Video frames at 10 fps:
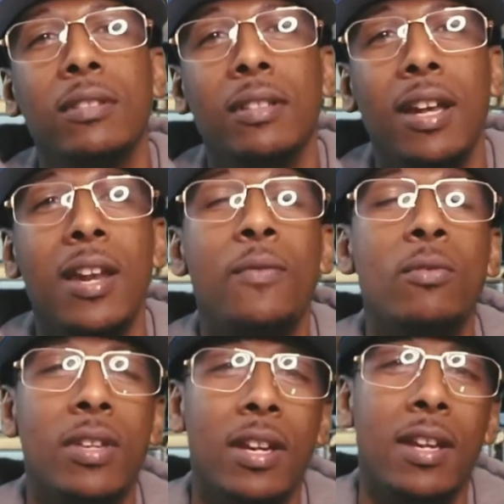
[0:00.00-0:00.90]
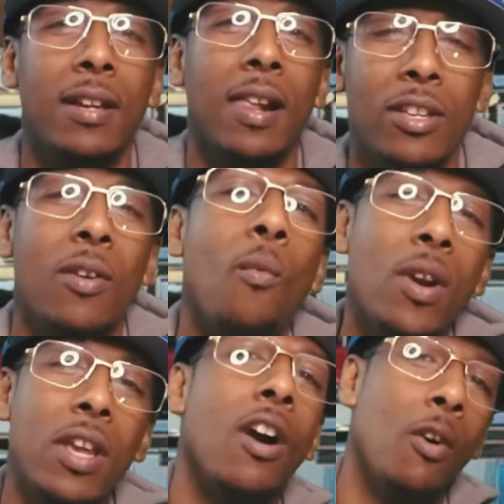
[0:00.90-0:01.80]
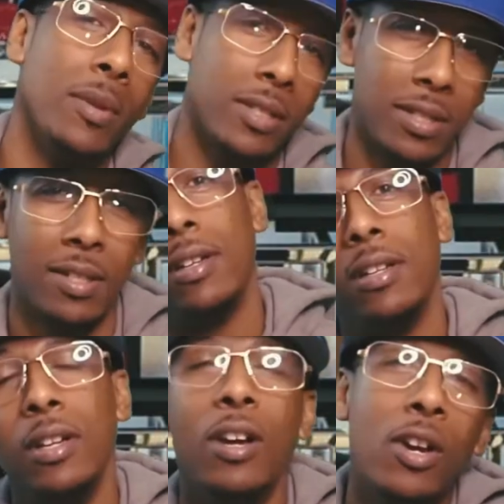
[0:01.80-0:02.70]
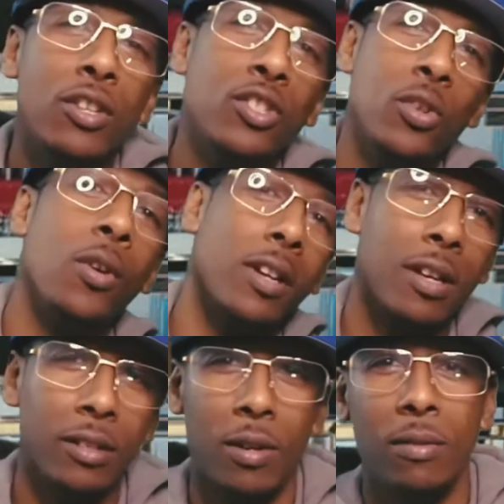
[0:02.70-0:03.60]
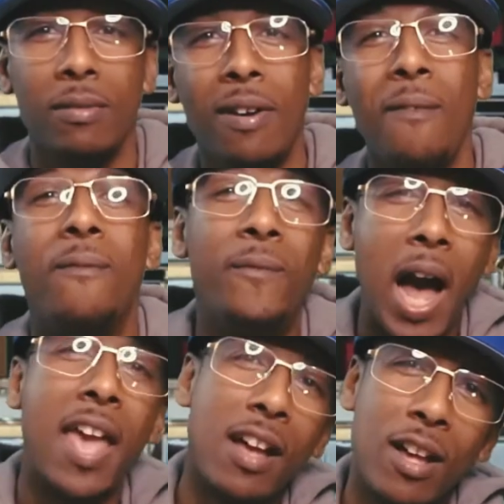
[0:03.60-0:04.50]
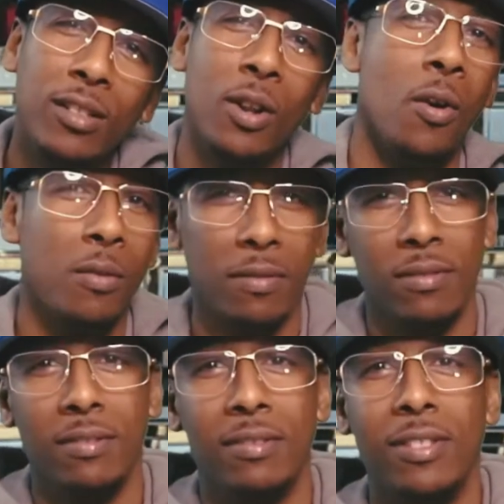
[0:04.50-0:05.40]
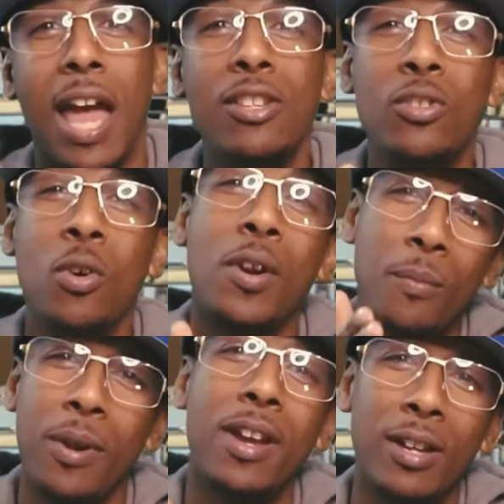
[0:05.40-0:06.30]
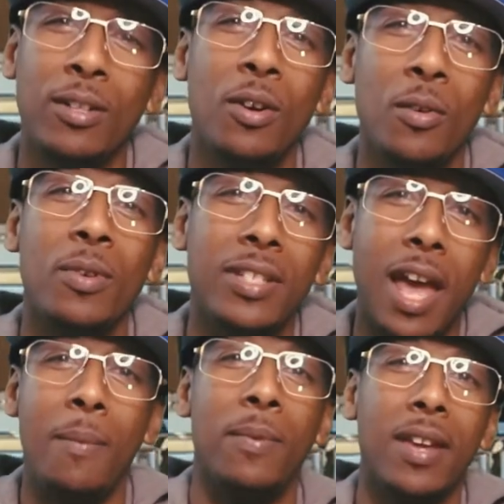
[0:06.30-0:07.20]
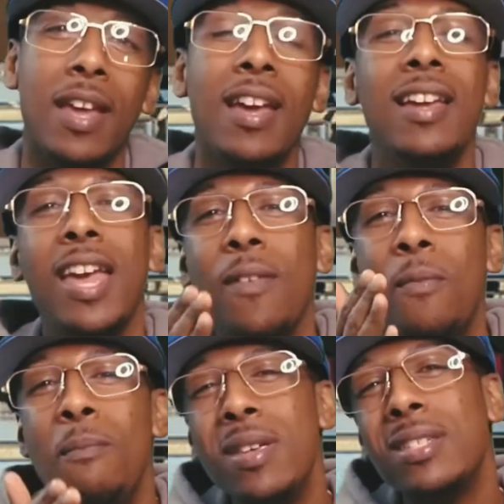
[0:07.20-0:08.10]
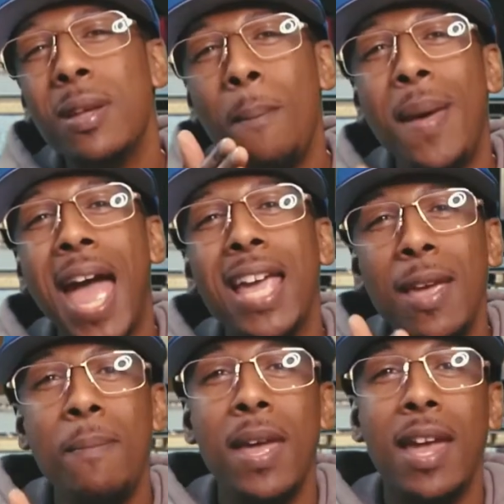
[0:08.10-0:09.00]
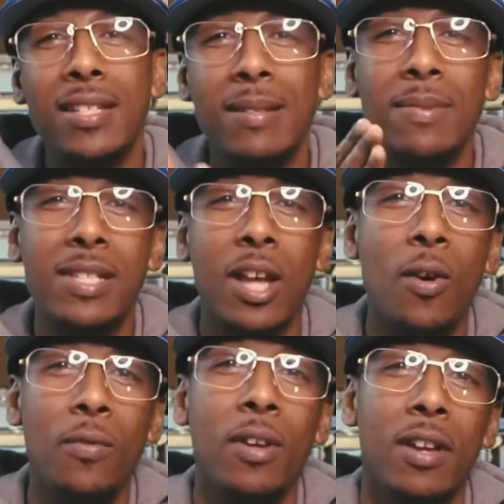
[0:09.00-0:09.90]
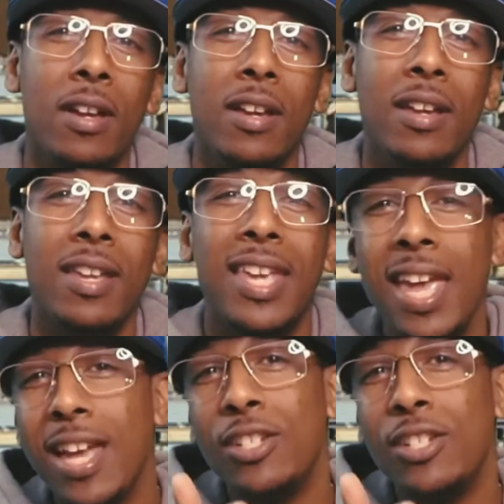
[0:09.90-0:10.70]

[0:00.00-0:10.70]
and if you didn't, one of your homies did. Jordan cologne, fire cologne. That Jordan brand cologne was epic. If Mr. Baggy Pants himself can't